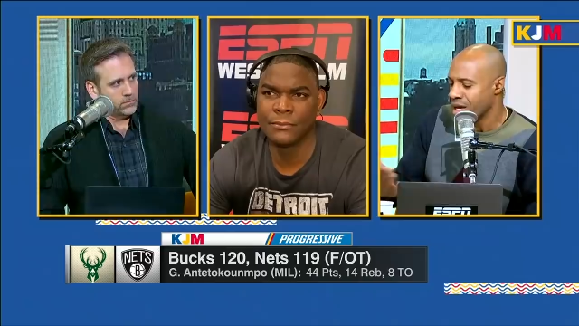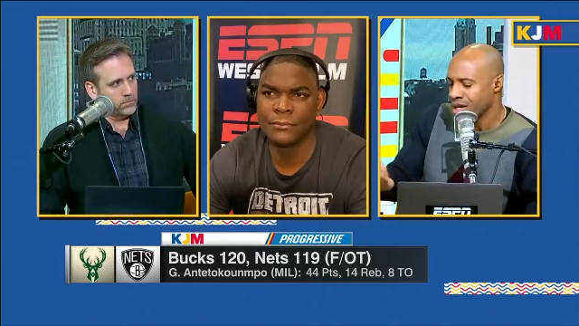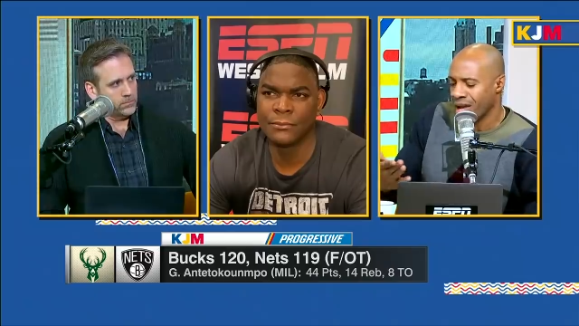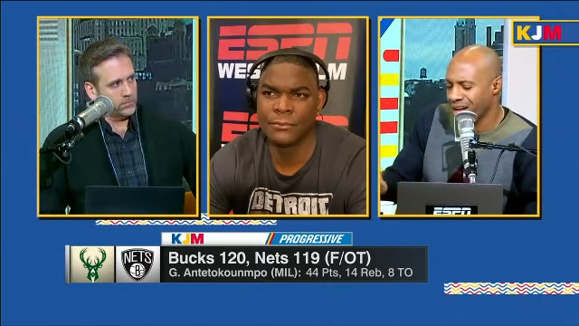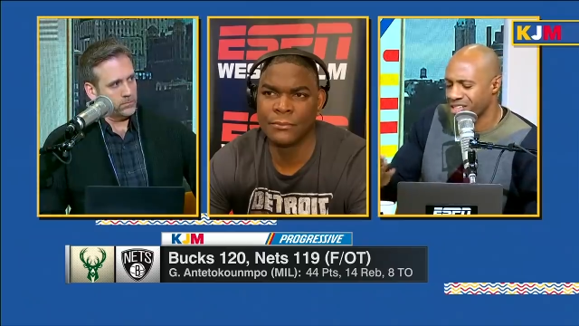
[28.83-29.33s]

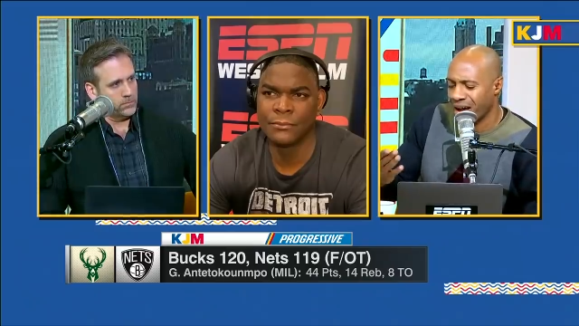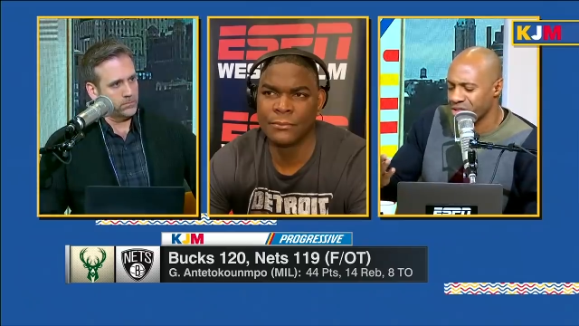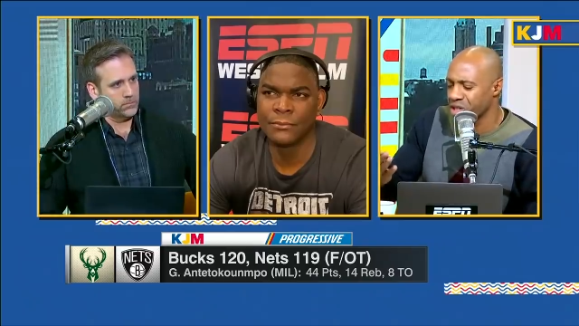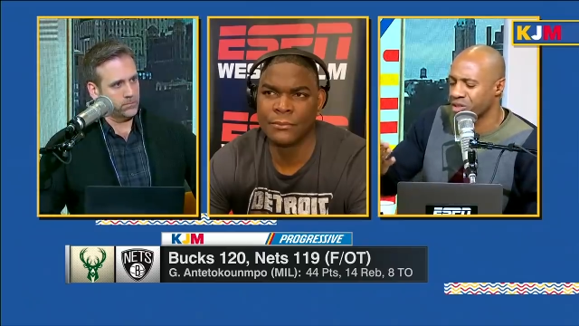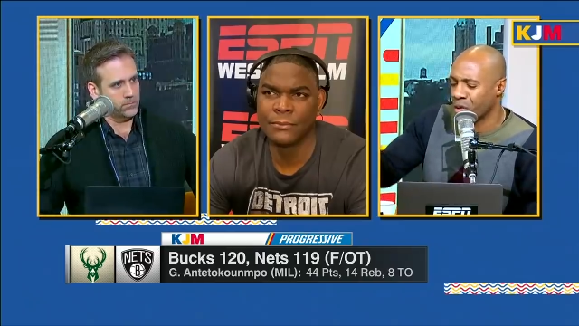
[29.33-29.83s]
Speaker 1: Giannis averaging
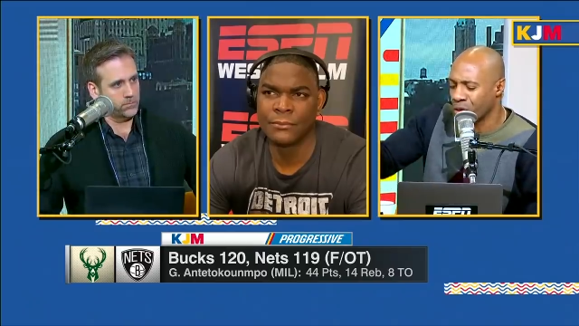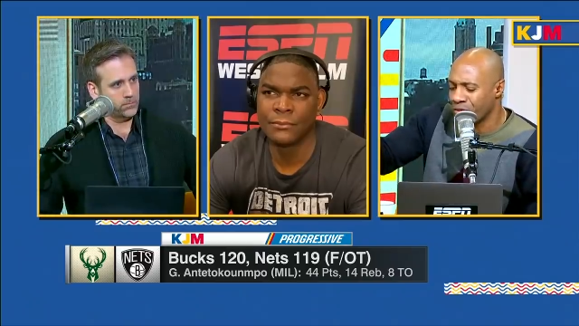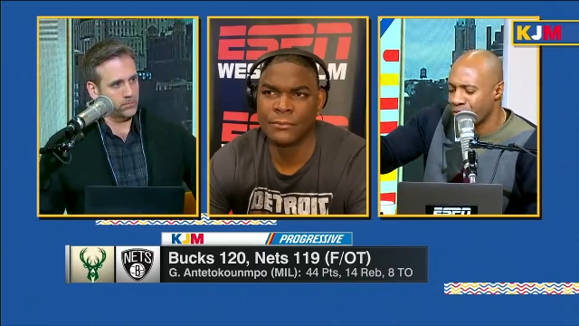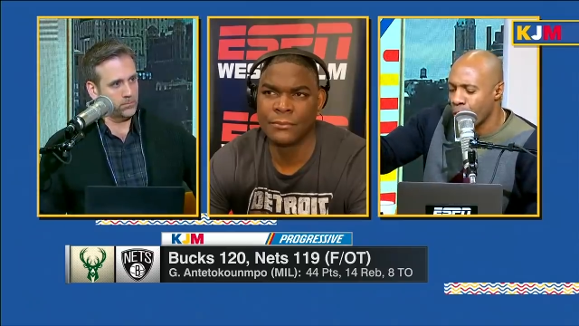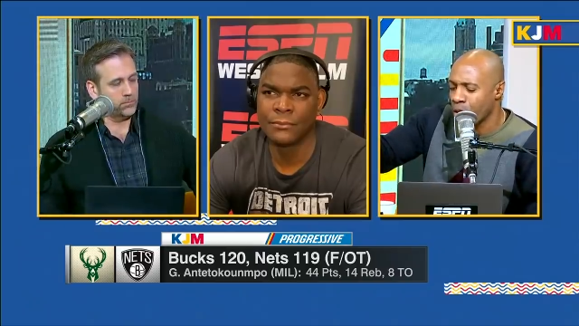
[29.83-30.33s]

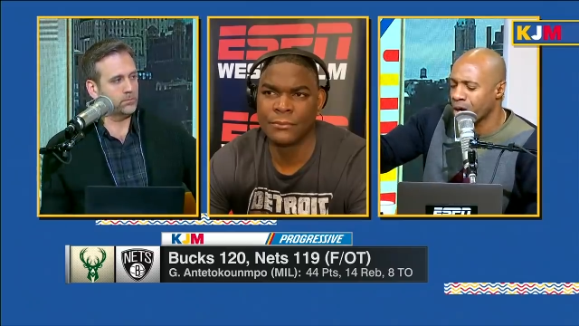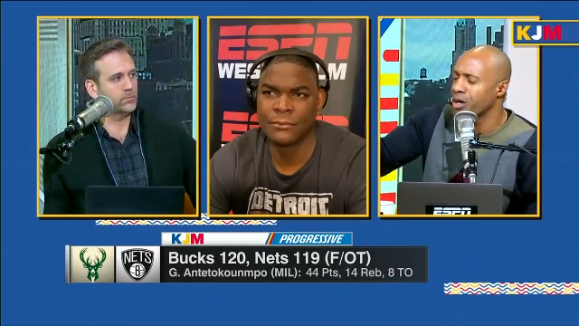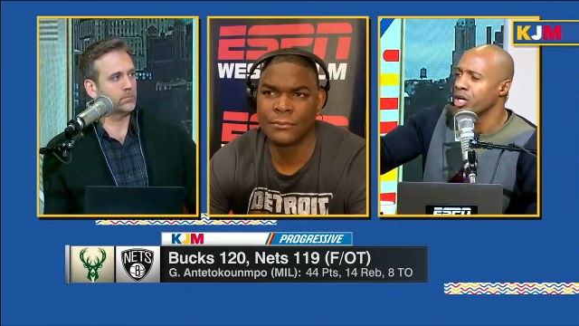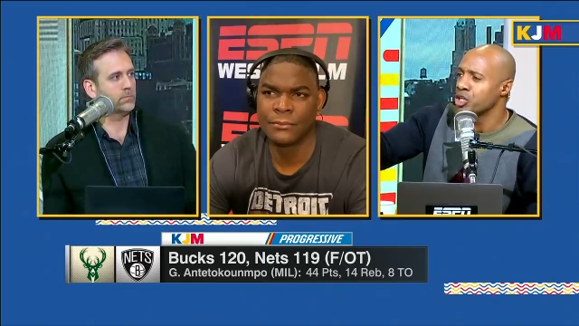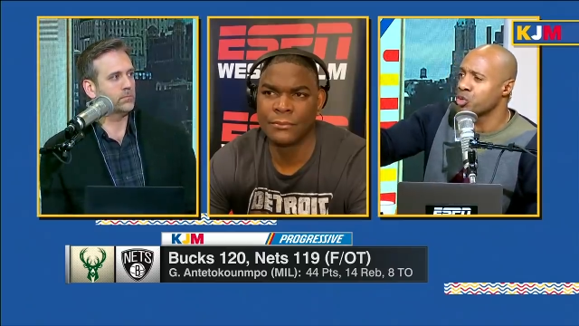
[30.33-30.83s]
34,
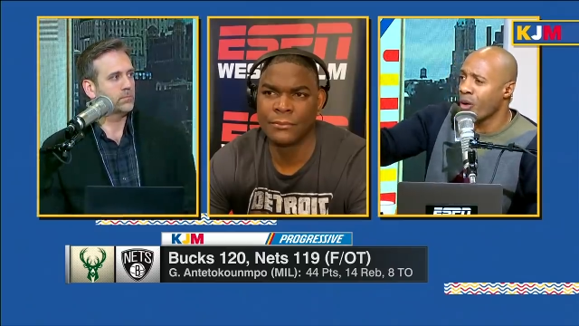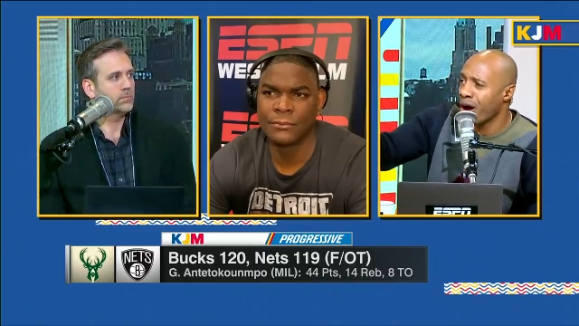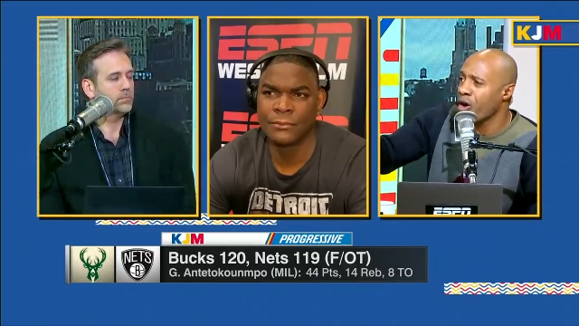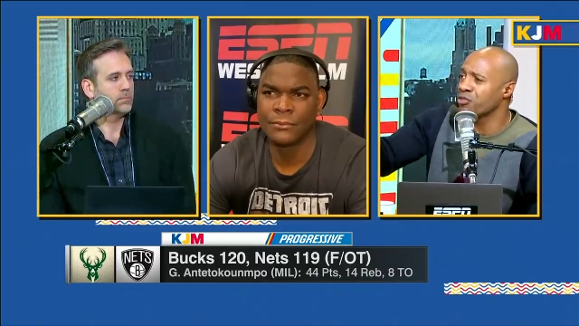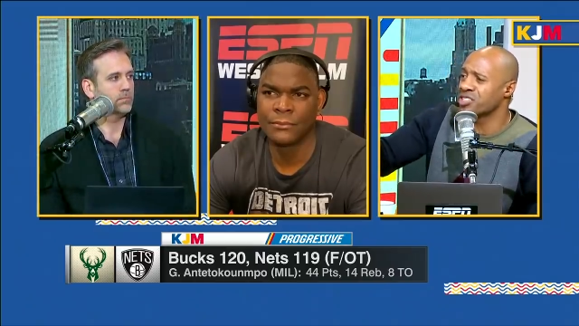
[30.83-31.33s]

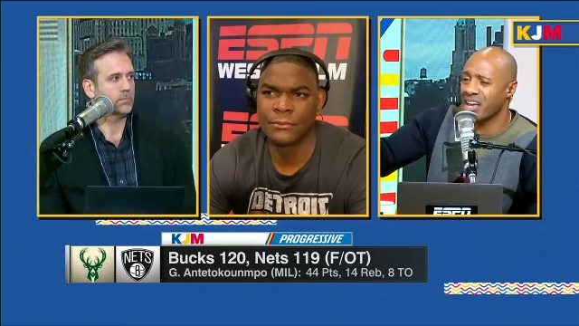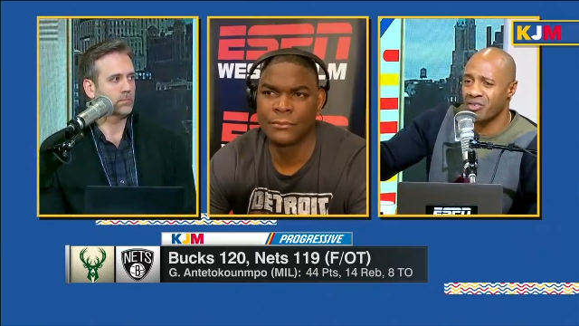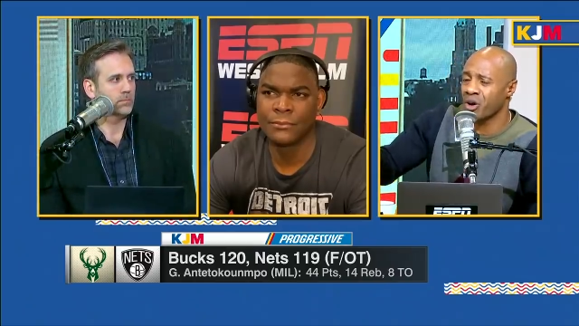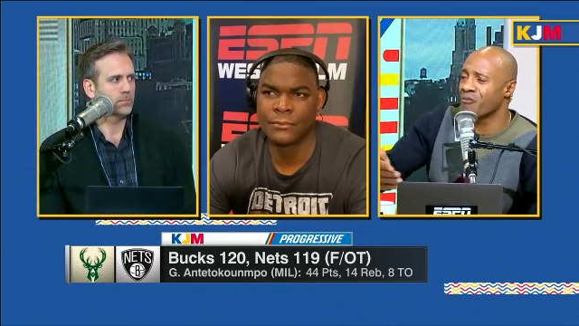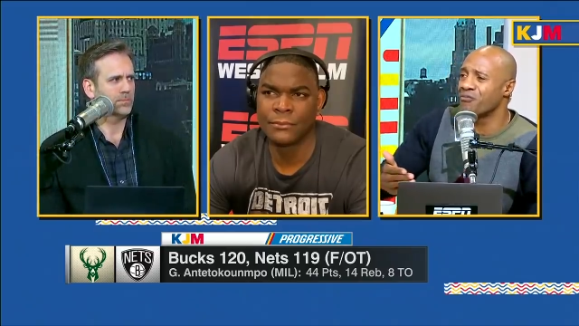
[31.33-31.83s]
12, 7
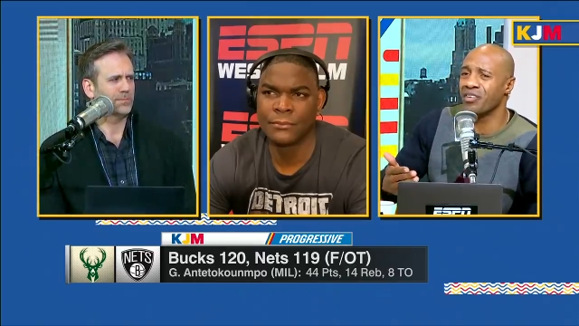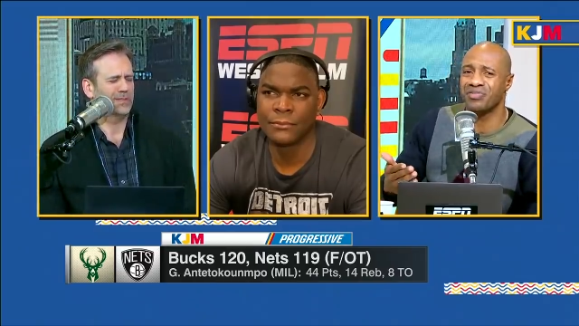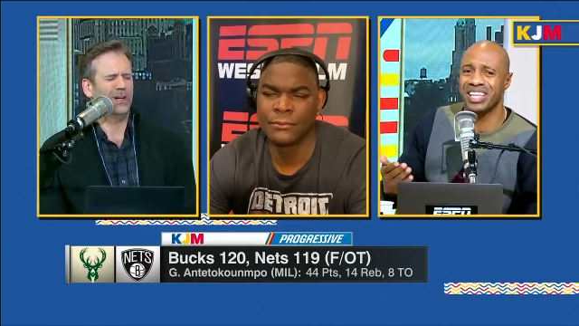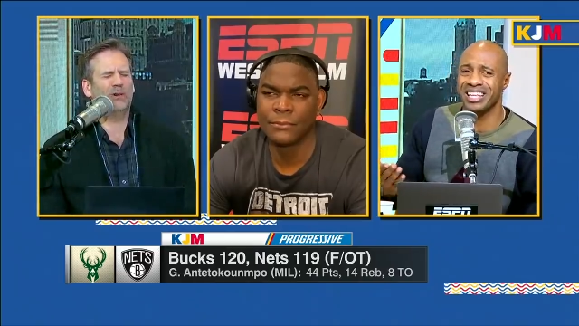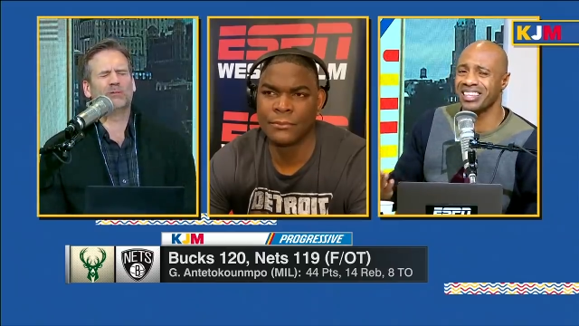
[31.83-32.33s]
on
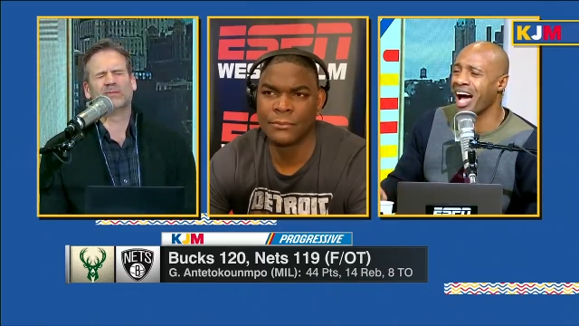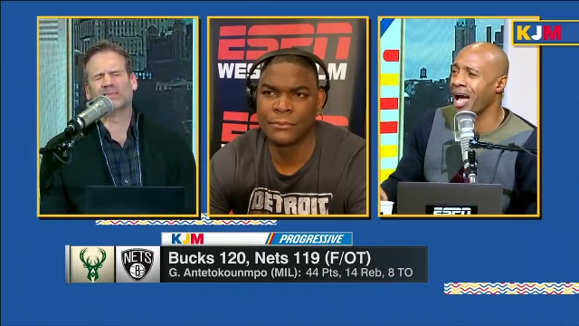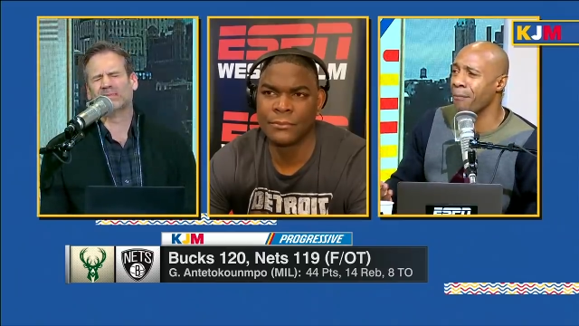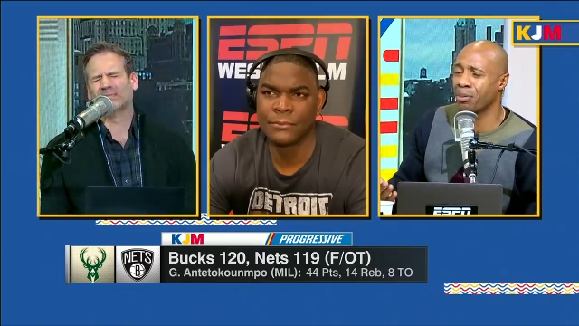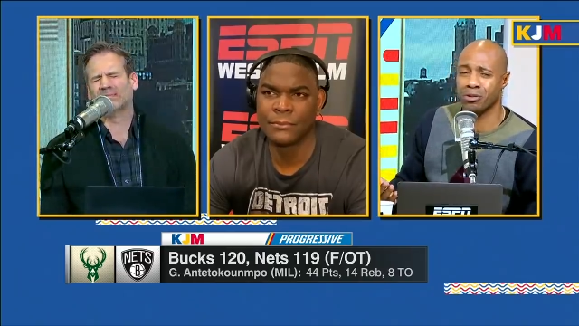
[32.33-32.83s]

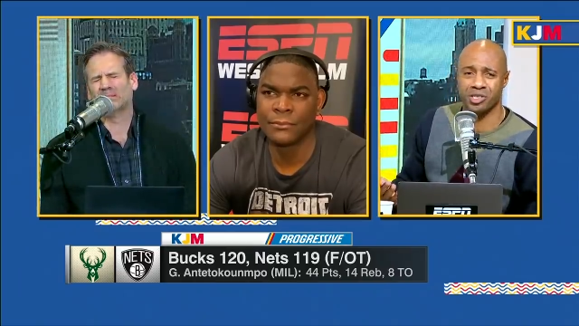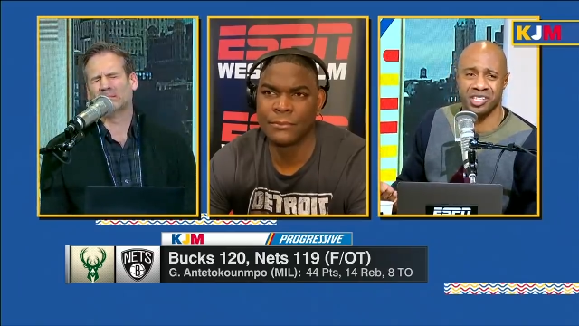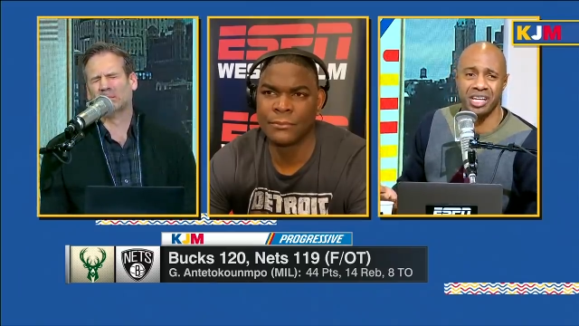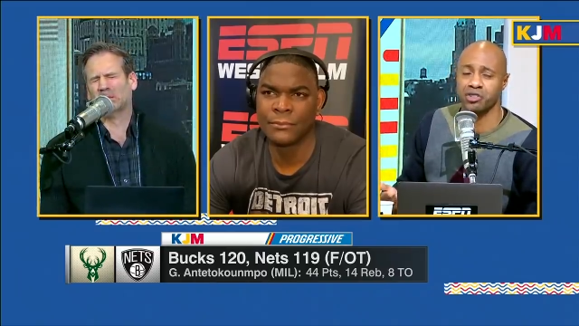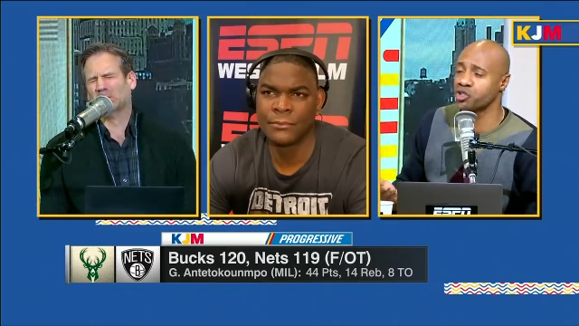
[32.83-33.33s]

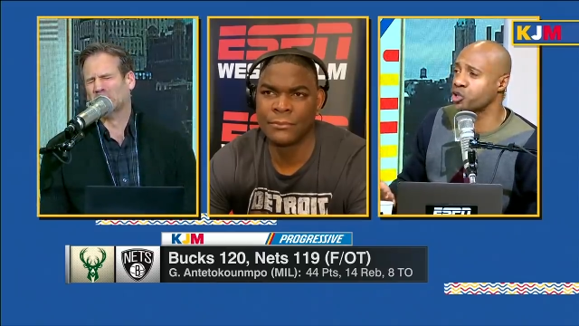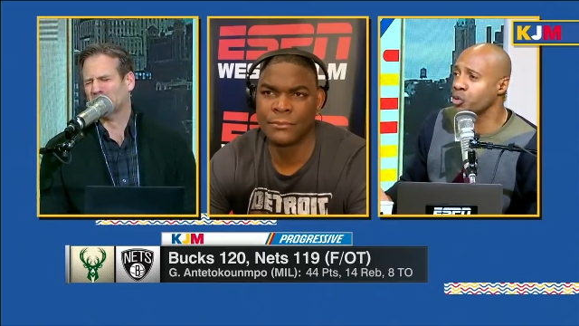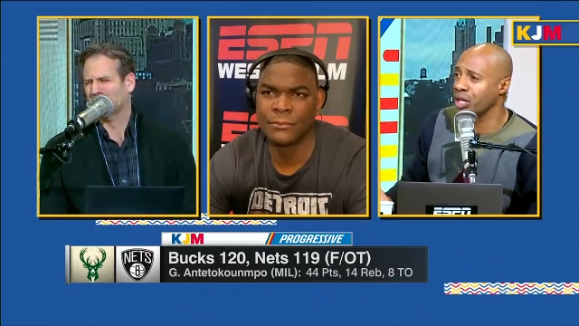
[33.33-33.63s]
59% oh. shooting.